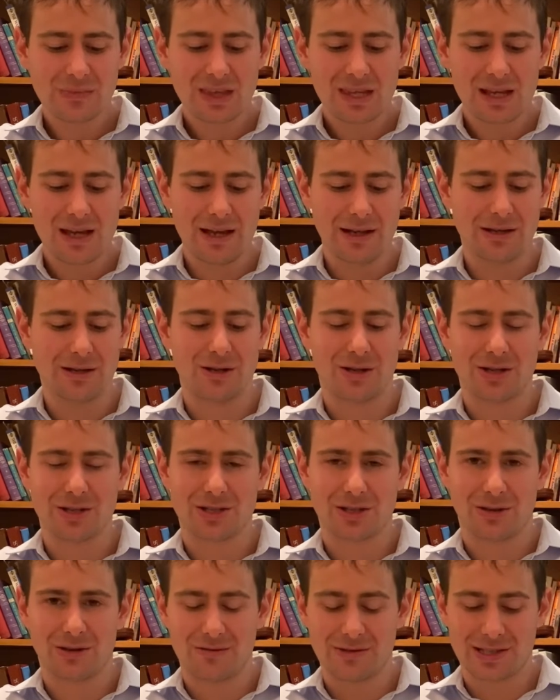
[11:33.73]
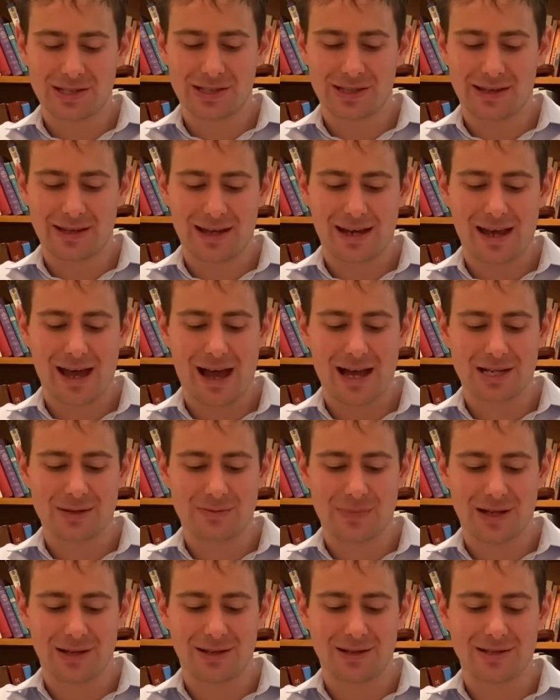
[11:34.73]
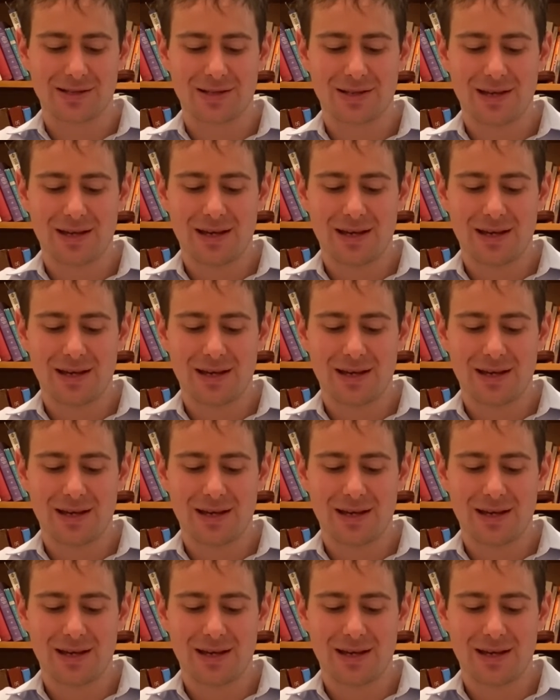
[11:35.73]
And, so obviously their cash balance